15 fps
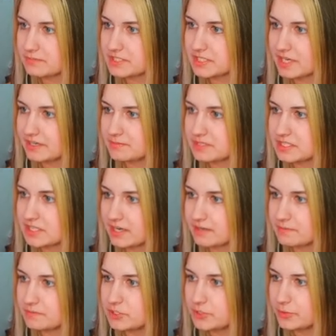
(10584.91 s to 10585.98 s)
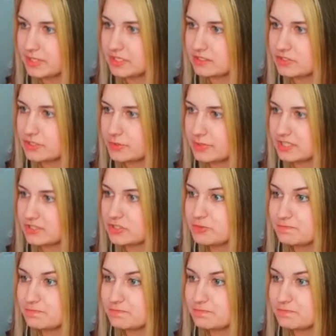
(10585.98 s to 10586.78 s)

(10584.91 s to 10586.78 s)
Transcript: stun him, stun him. Do it, do it.